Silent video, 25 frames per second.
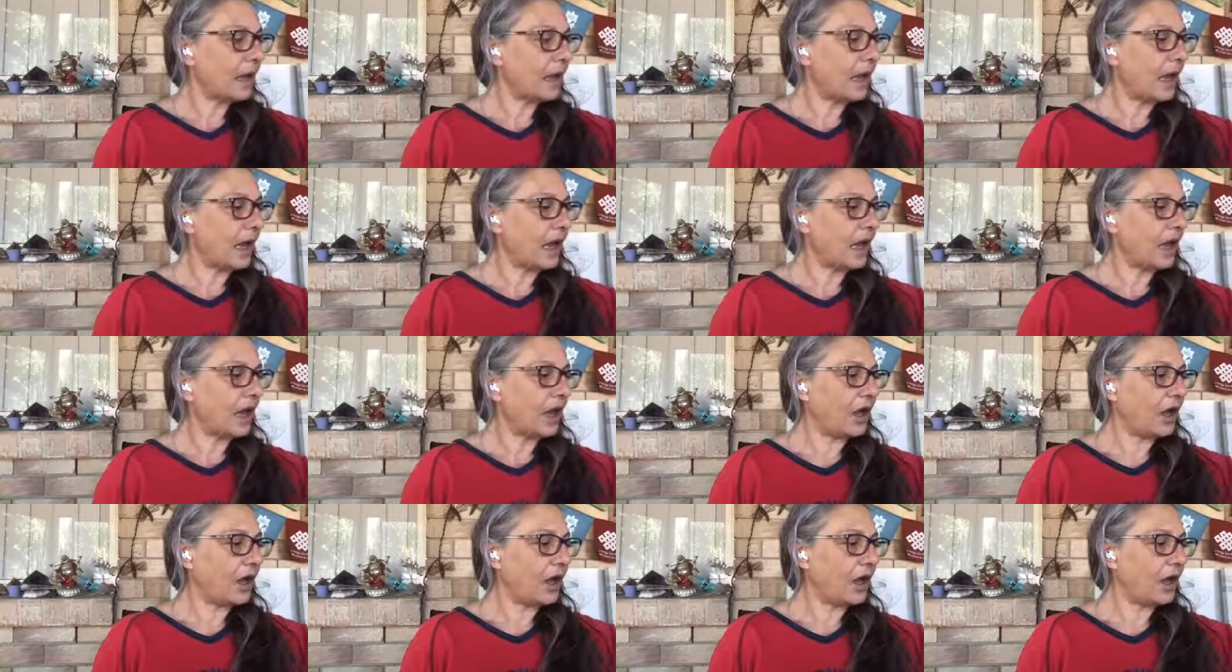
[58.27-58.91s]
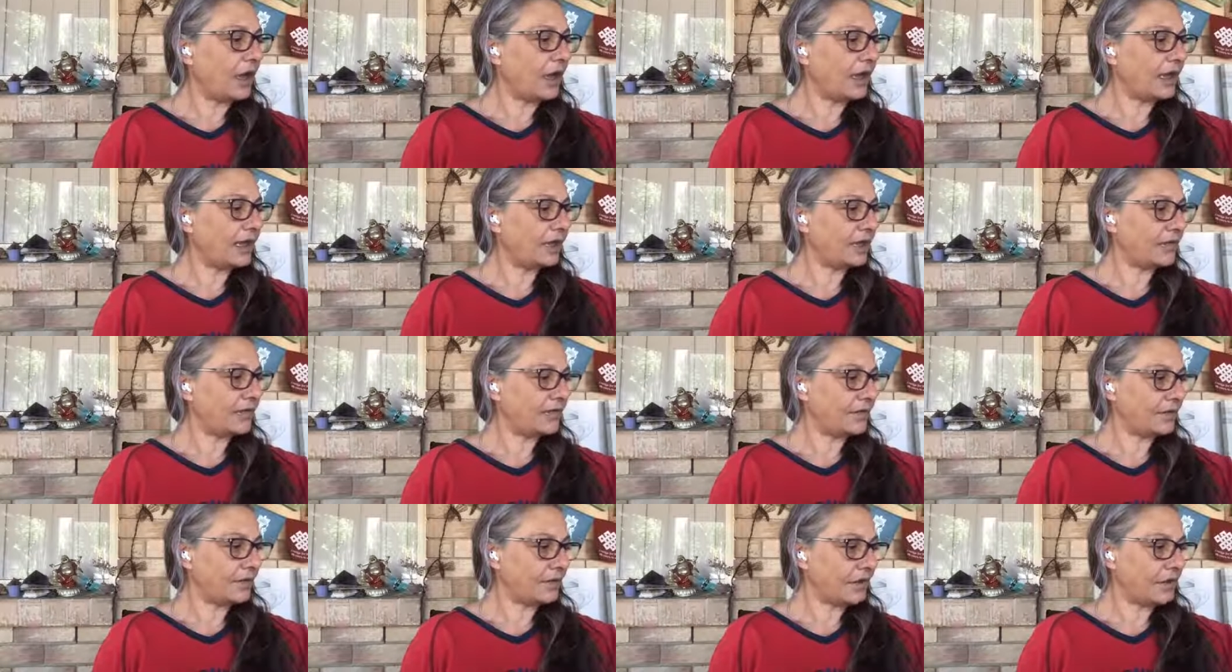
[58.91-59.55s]
a
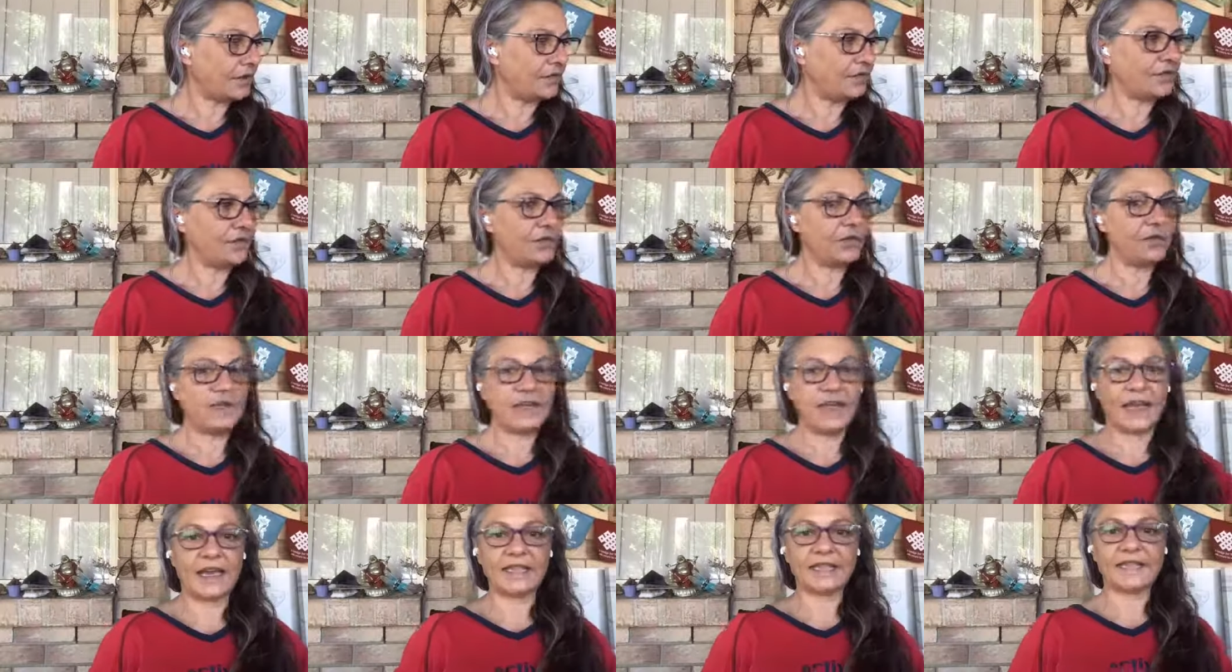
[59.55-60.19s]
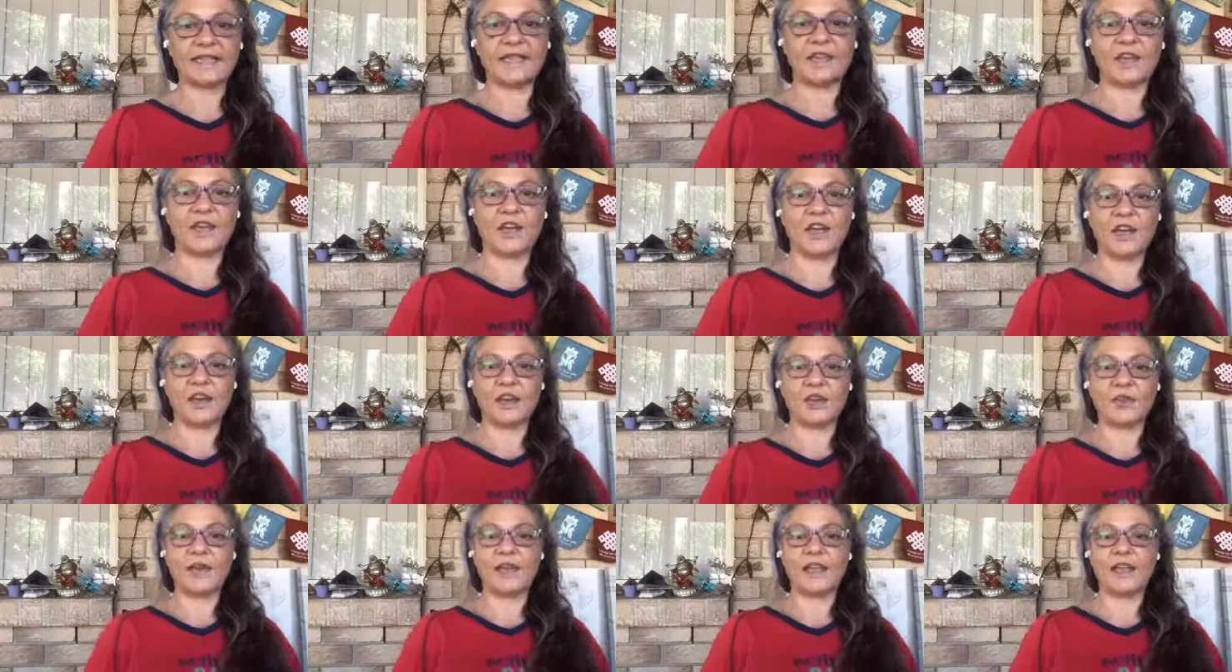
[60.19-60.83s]
live a few days
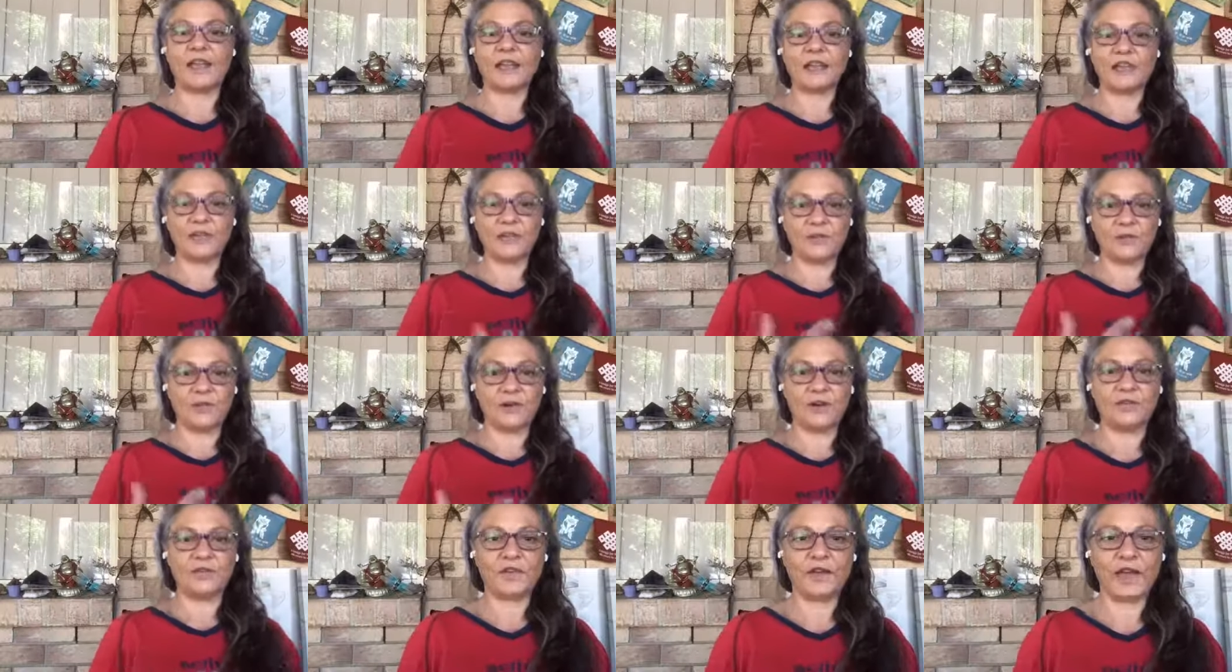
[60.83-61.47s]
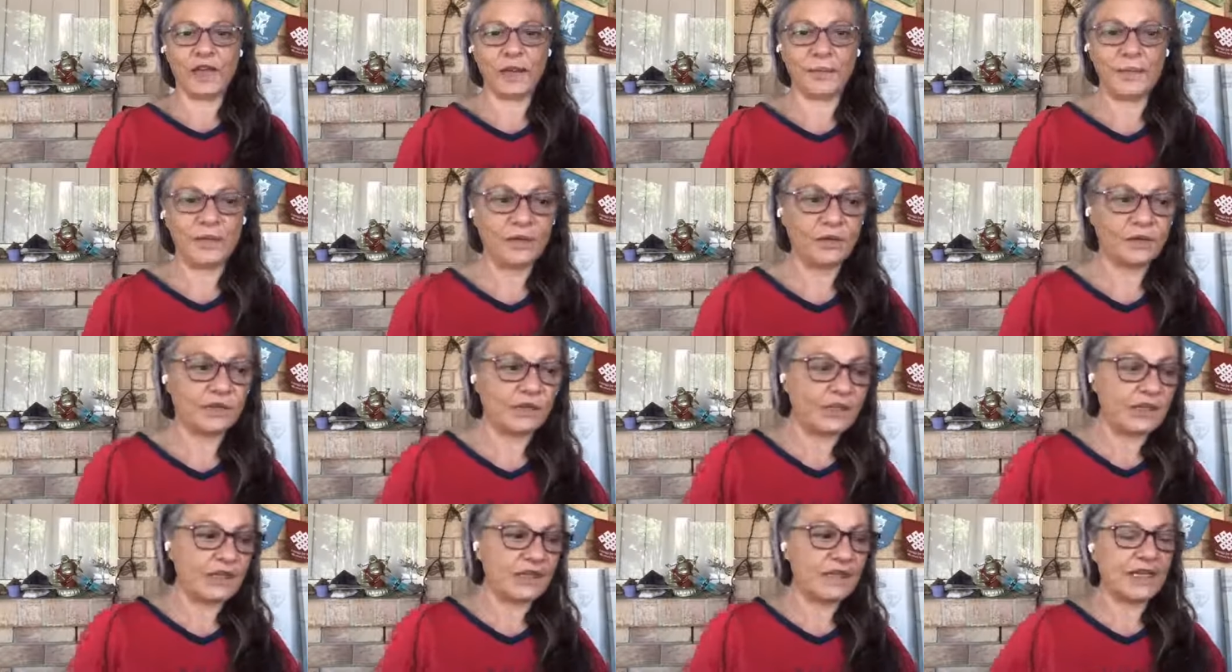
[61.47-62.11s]
ago in lieu of coming
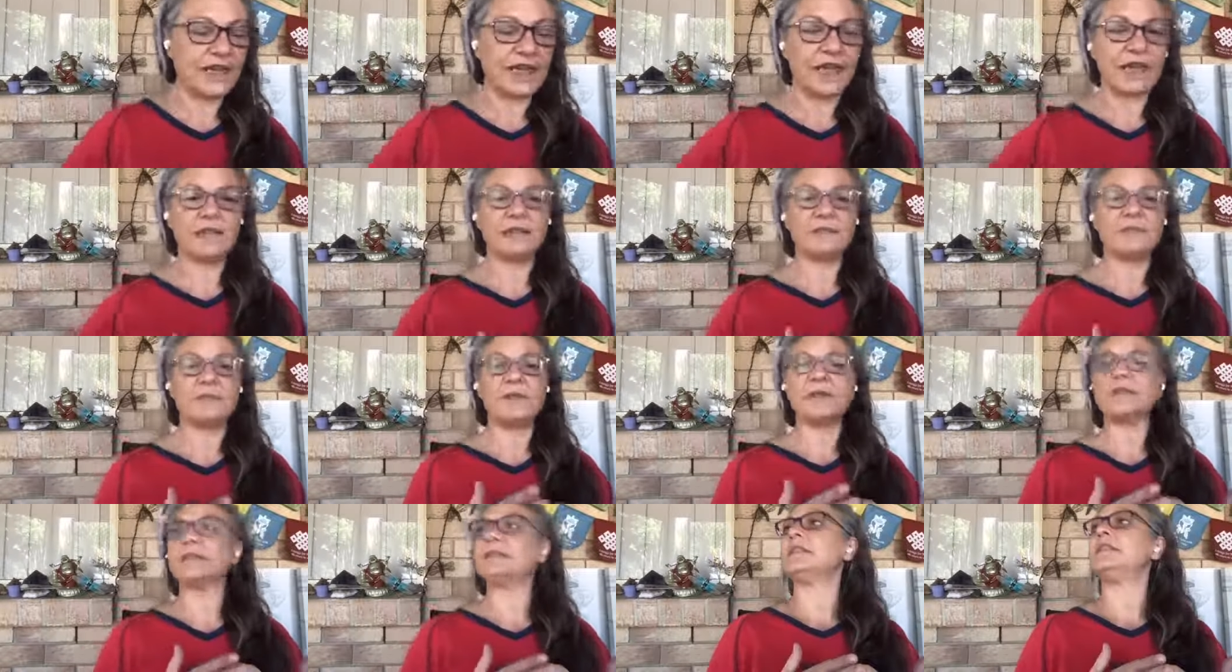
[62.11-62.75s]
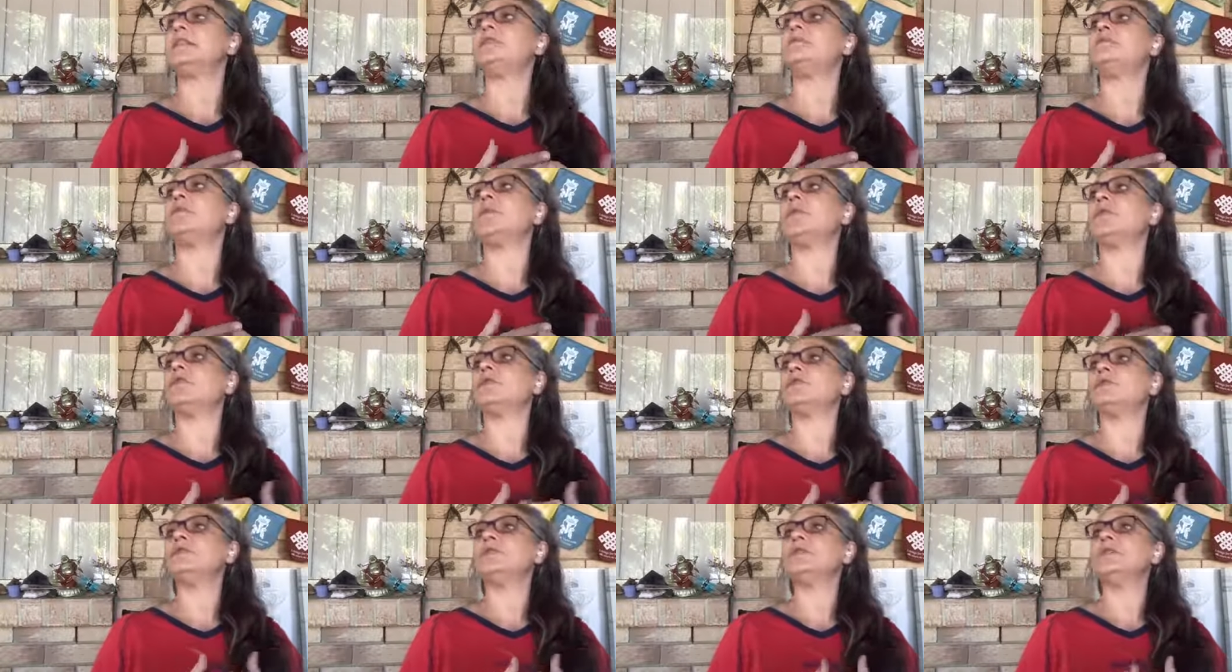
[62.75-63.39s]
on today. The message
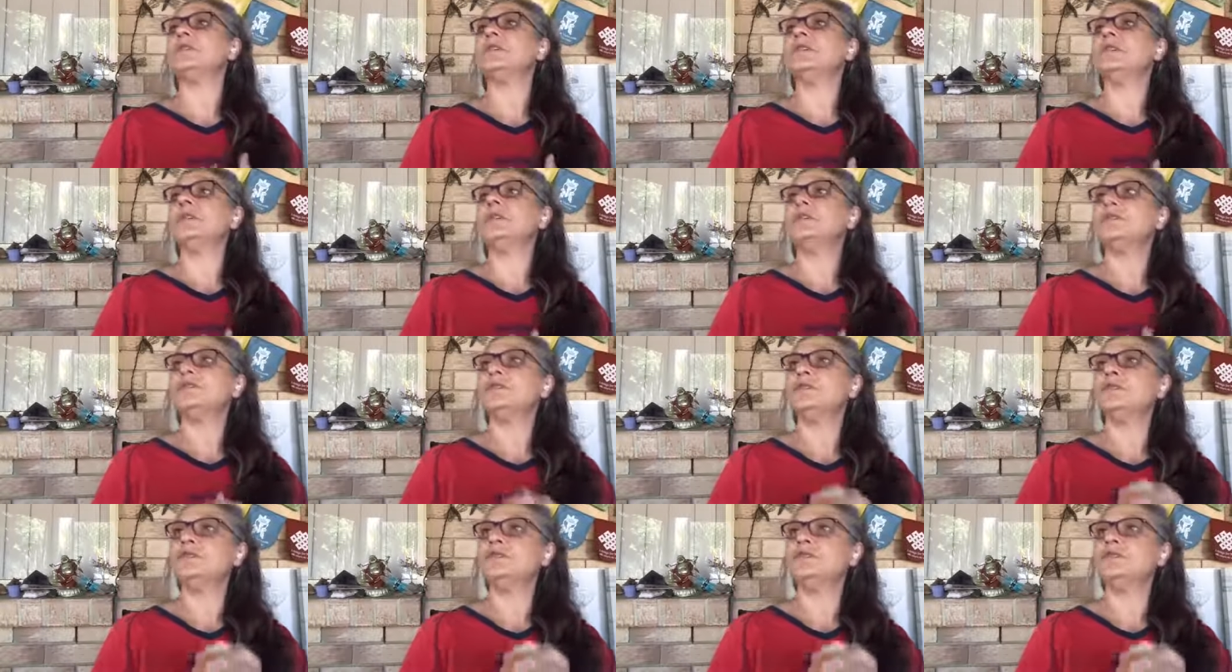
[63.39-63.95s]
was to